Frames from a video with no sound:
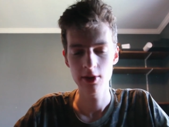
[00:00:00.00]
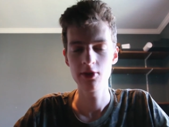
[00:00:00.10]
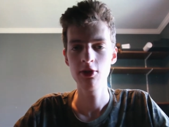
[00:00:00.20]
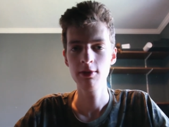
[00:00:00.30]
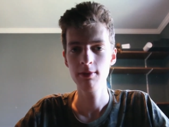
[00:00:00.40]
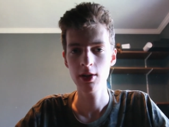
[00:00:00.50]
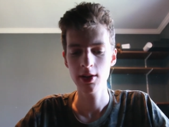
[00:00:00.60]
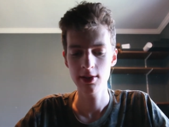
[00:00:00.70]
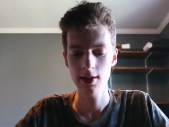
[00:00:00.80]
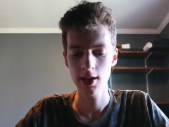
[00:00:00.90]
zoom on
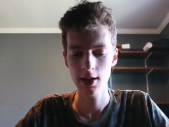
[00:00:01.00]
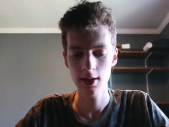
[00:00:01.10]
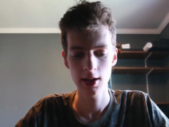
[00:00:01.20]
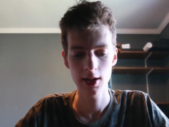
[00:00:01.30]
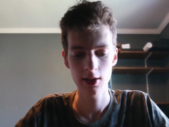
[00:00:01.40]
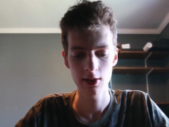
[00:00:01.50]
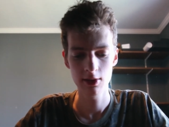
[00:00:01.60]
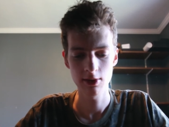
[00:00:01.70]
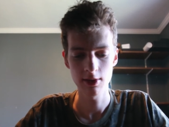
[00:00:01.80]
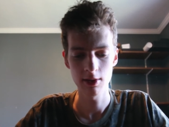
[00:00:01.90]
this thing
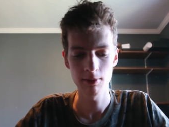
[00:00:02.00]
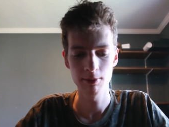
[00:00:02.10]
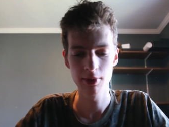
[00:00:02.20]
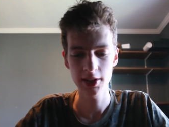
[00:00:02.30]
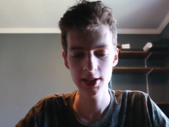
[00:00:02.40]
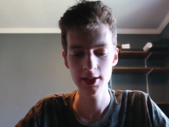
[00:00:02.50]
is pretty